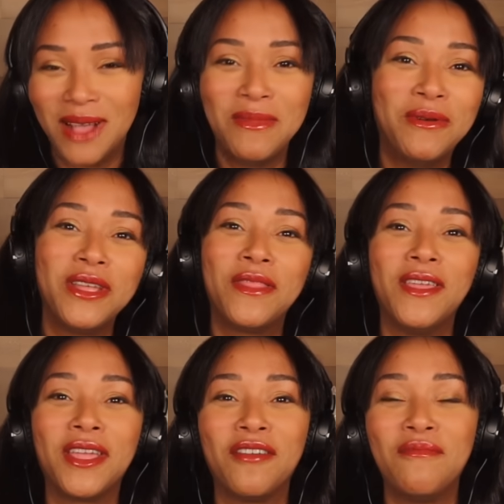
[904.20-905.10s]
me what you
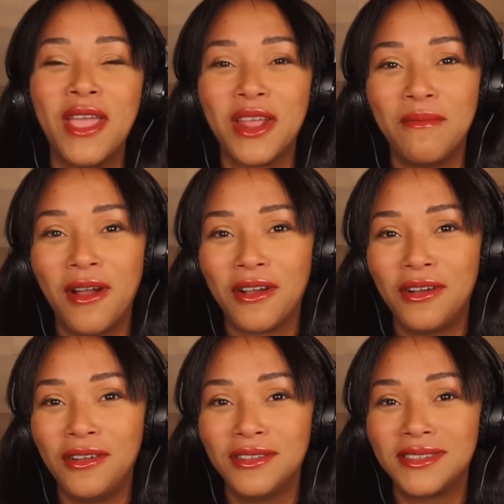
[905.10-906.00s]
think of Meghan
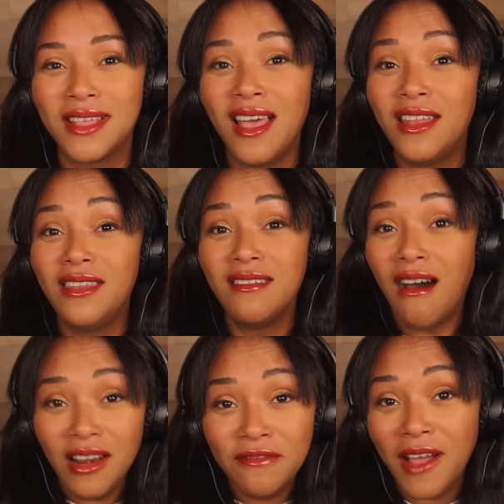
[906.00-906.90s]
Markle's
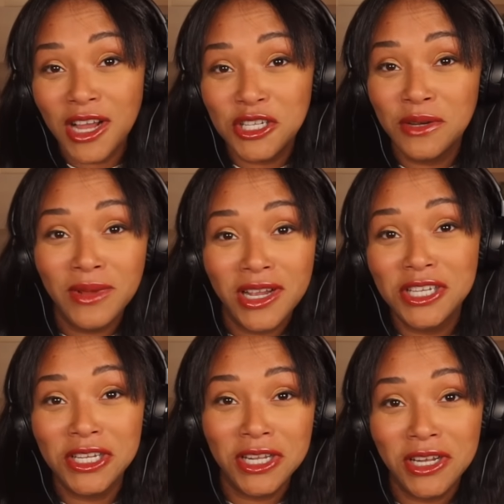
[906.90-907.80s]
non-fashion because
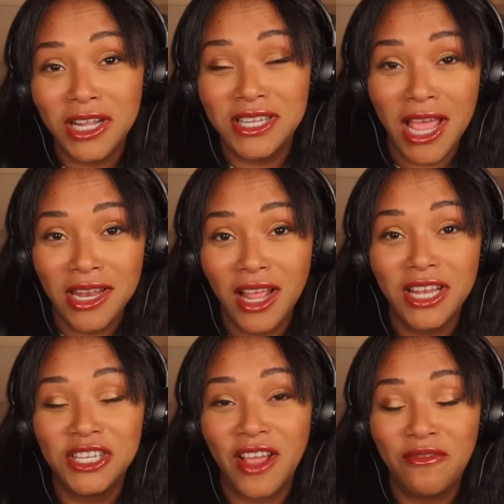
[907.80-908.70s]
she didn't attend
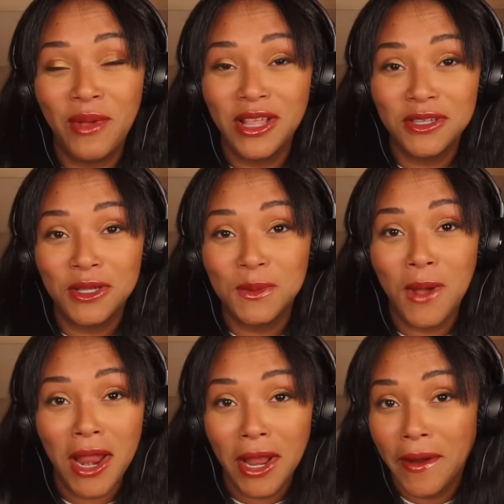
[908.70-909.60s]
Jeff Bezos' wedding,